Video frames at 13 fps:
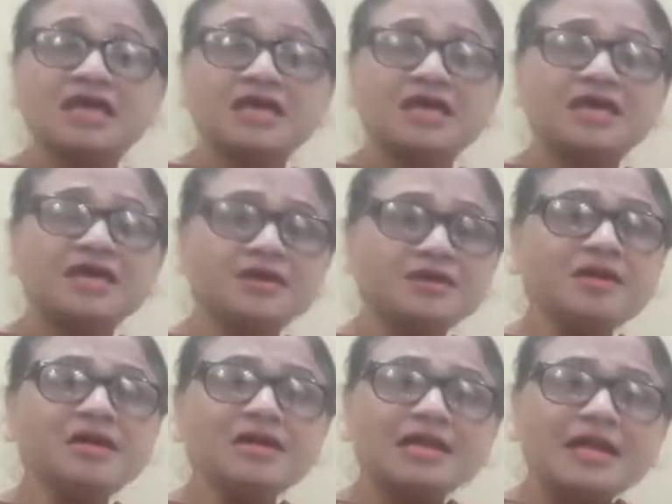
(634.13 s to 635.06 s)
Here
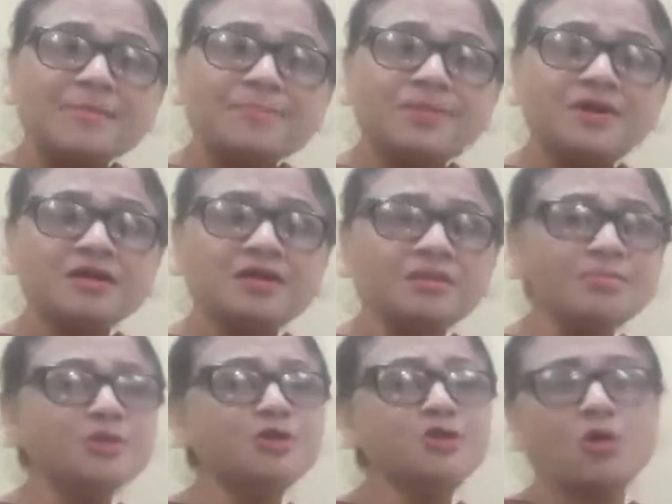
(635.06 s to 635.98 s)
laburnum
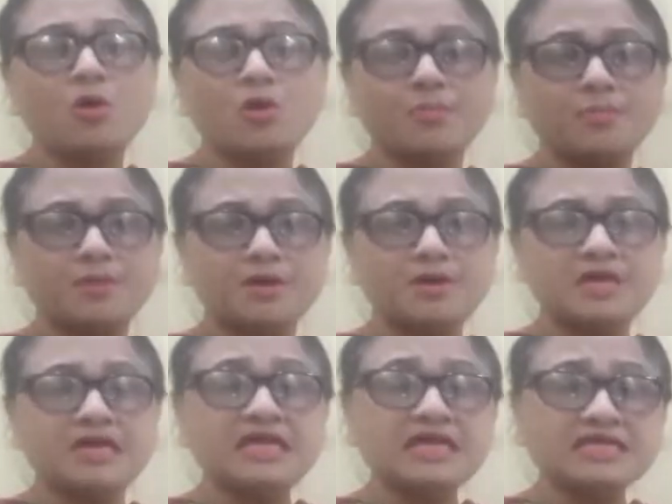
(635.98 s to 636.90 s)
top
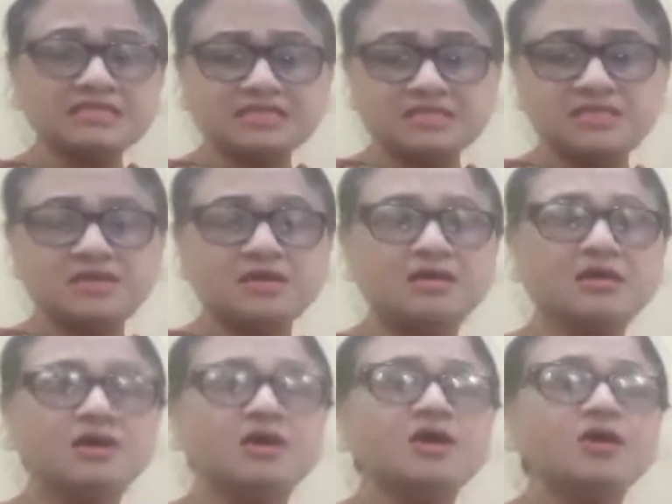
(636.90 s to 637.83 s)
is
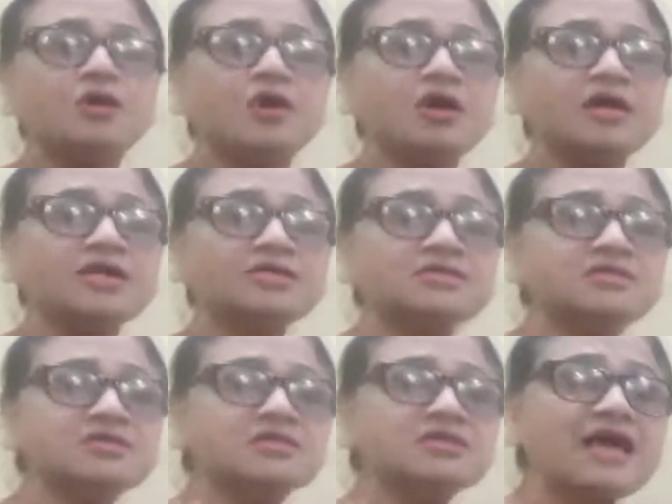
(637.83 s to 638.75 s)
the
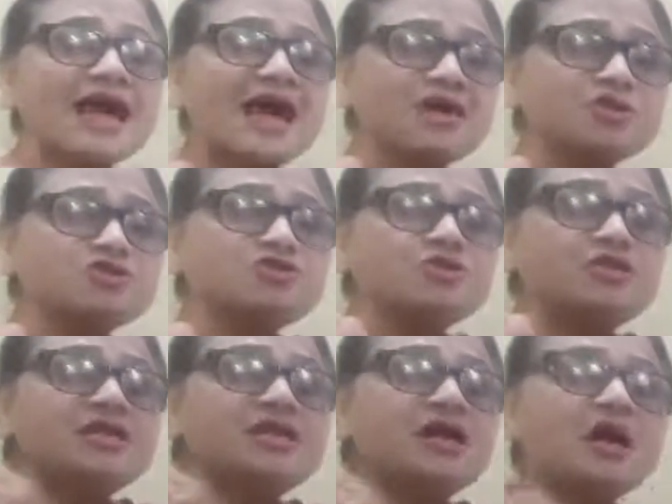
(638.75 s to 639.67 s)

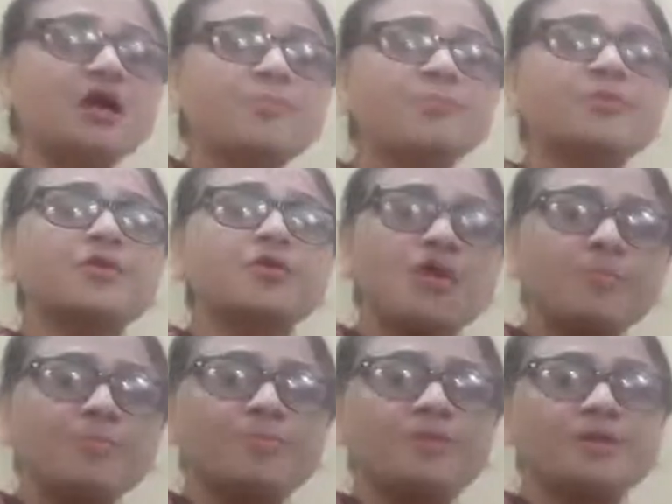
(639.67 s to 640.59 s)
actually a
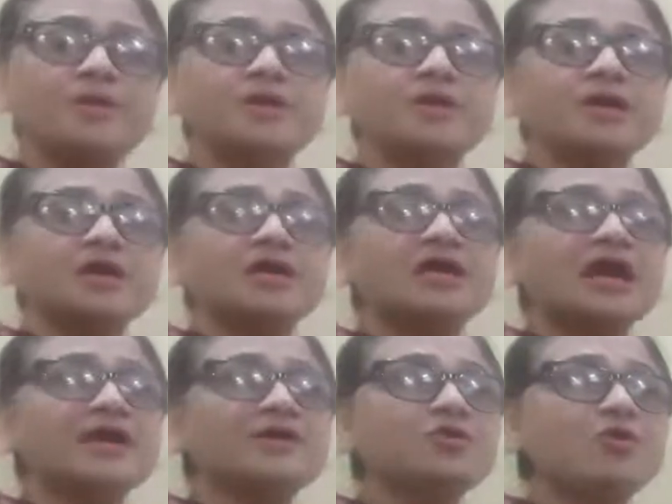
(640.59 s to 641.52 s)
proper
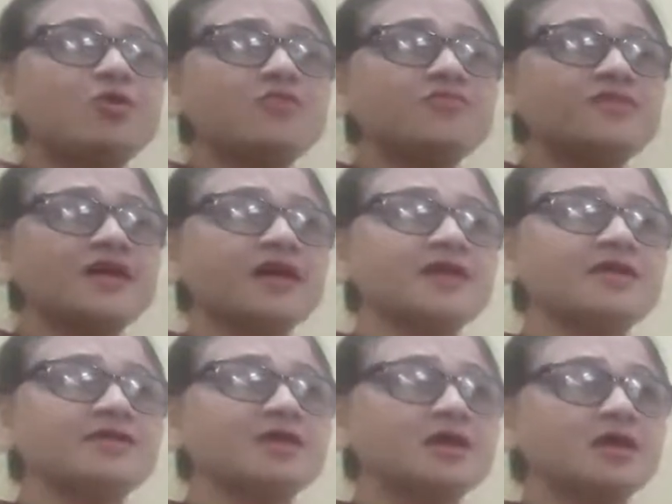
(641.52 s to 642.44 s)
kind of
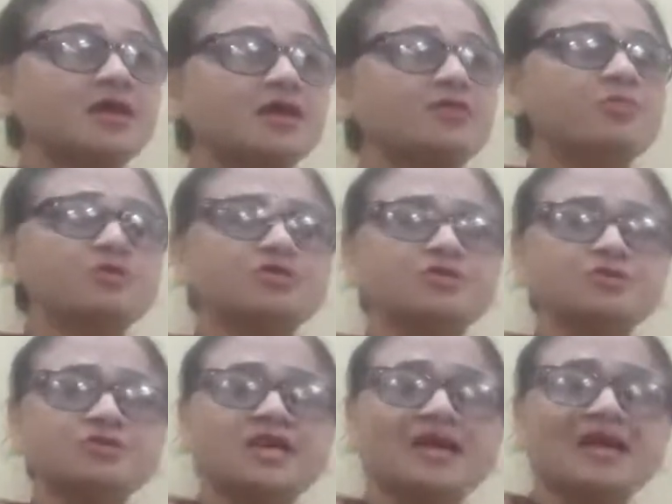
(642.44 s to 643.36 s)
an what you
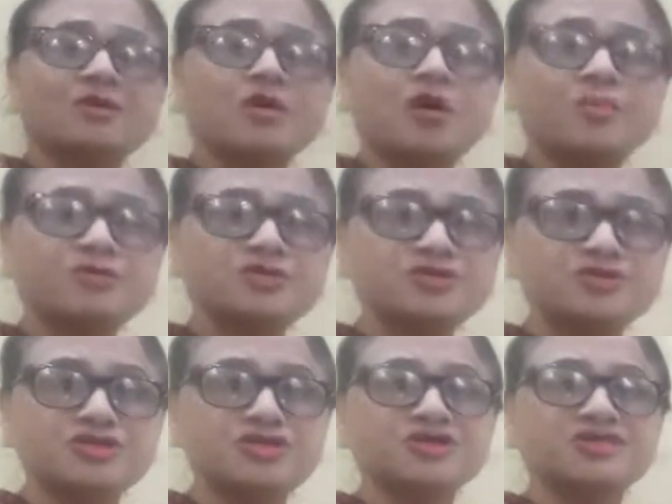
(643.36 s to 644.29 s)
say, an
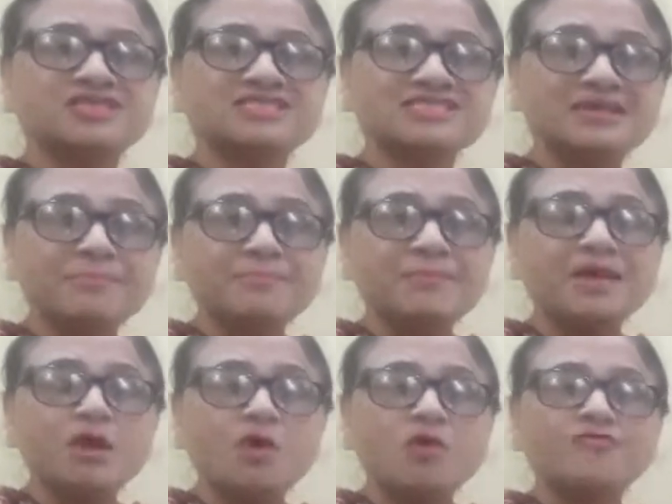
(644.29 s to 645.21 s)
opportunity or the
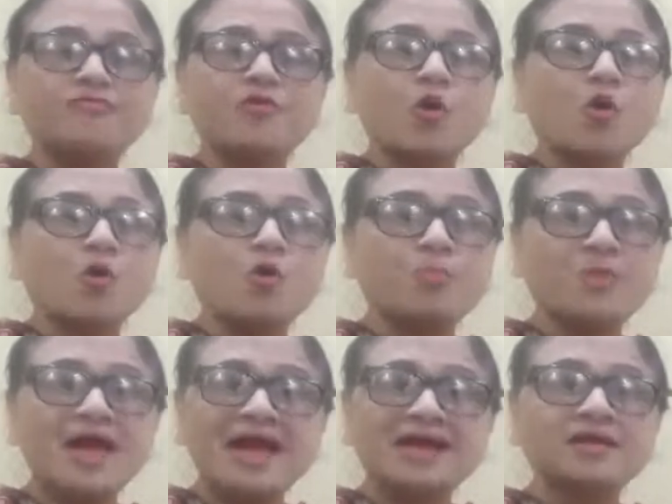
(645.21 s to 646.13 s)
symbol of hope
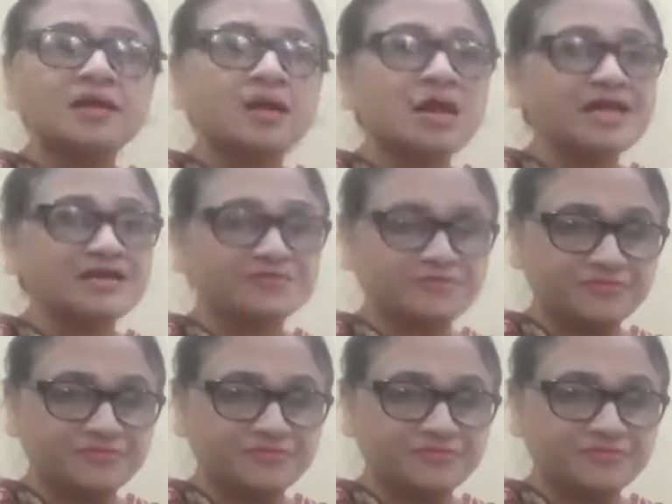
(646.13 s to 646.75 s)
and life.